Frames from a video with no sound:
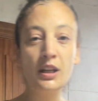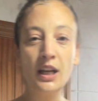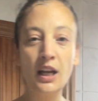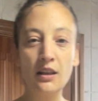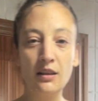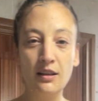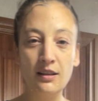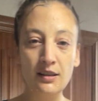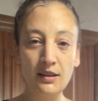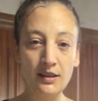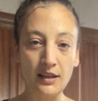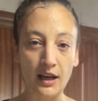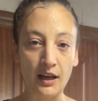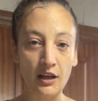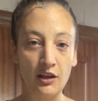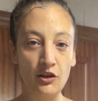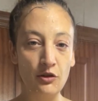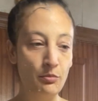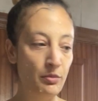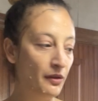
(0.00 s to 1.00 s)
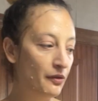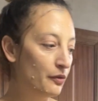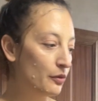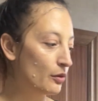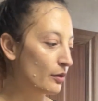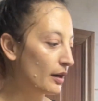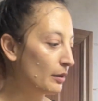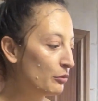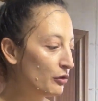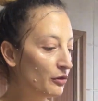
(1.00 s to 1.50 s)
at this stage, before
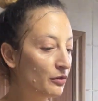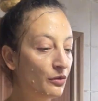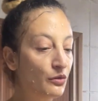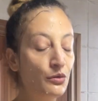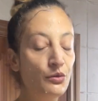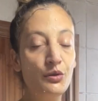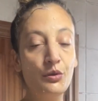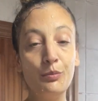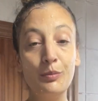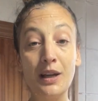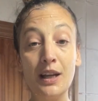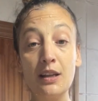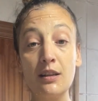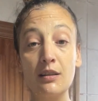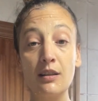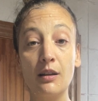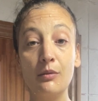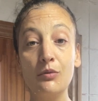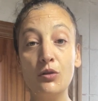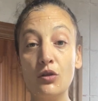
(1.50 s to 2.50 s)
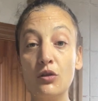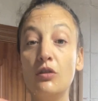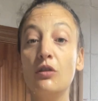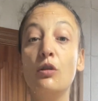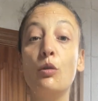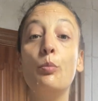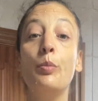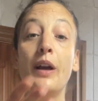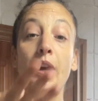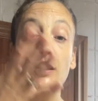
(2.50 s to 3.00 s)
I'm going to do the mask, I'm just going
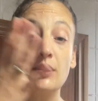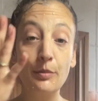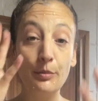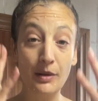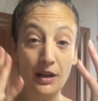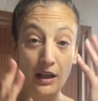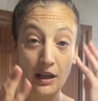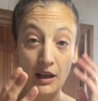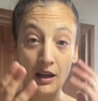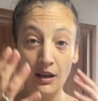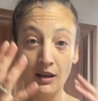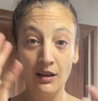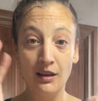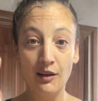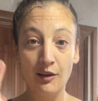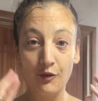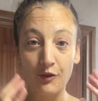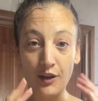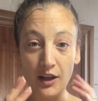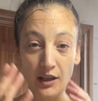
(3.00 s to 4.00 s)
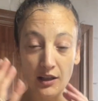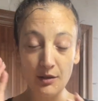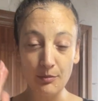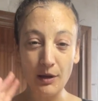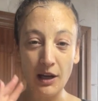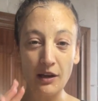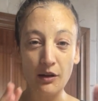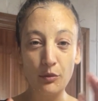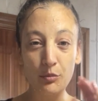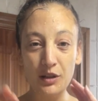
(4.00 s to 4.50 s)
to bath my face by
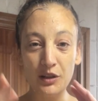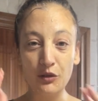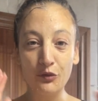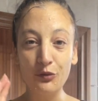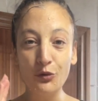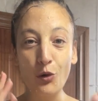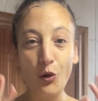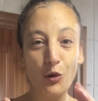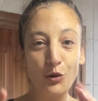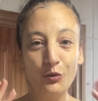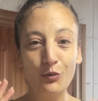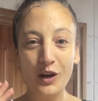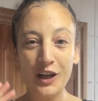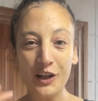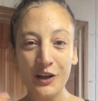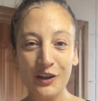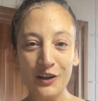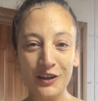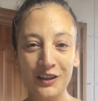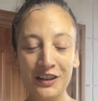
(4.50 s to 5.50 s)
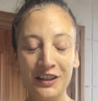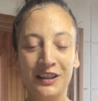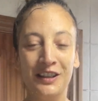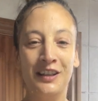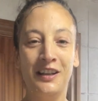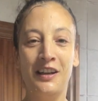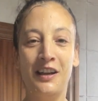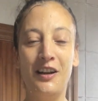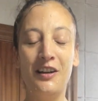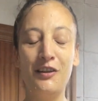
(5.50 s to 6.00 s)
a bit of cold water.
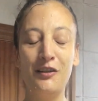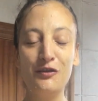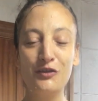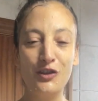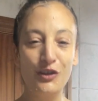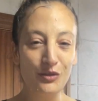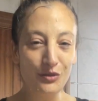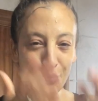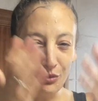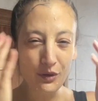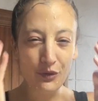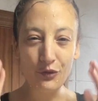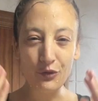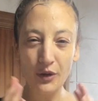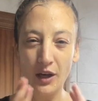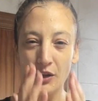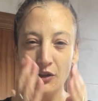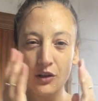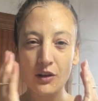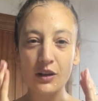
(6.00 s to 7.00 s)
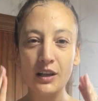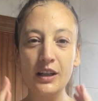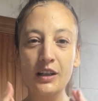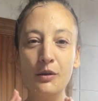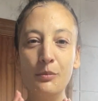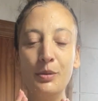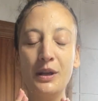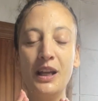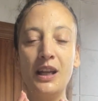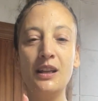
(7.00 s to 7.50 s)
I'll just refresh a little
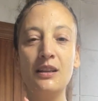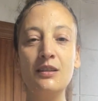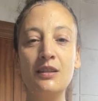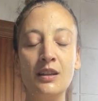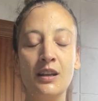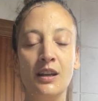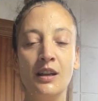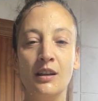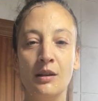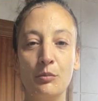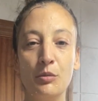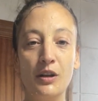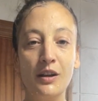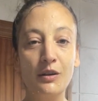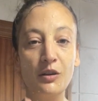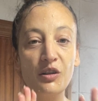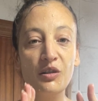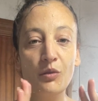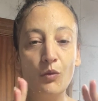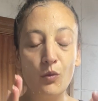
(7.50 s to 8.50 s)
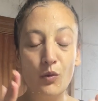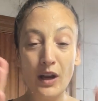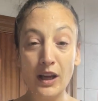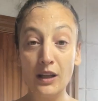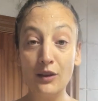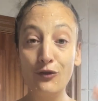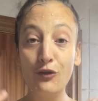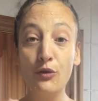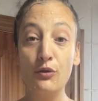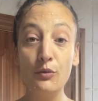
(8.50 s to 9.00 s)
bit, but I'm going to
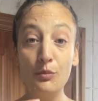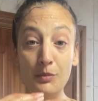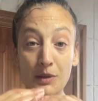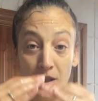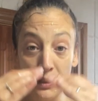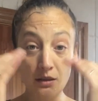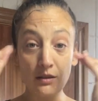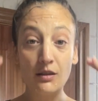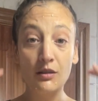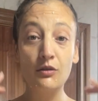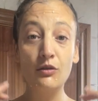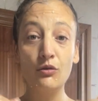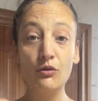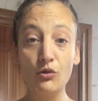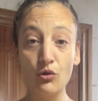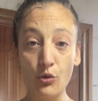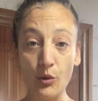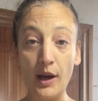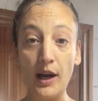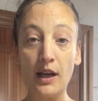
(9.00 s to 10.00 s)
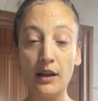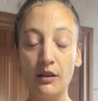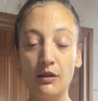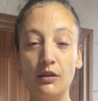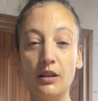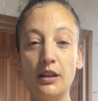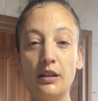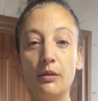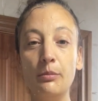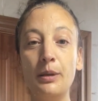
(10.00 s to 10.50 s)
wait for the milk to dry a
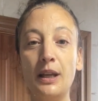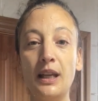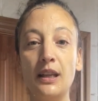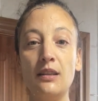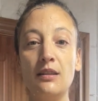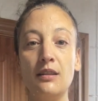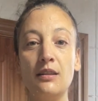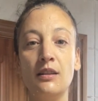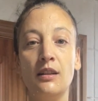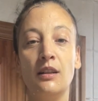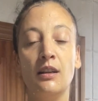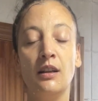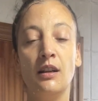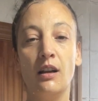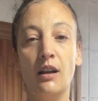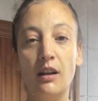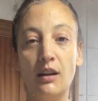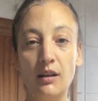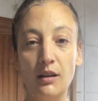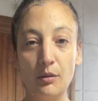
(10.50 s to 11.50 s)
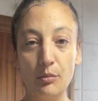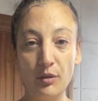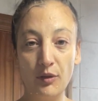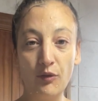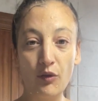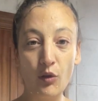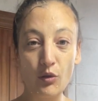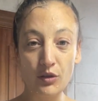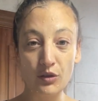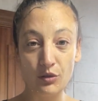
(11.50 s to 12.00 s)
little bit
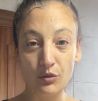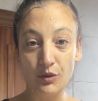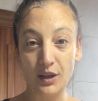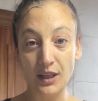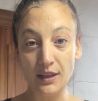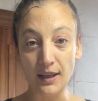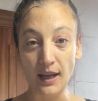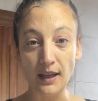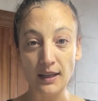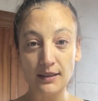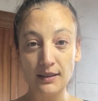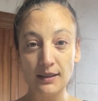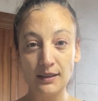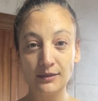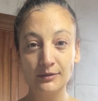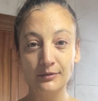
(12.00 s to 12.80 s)
before doing that.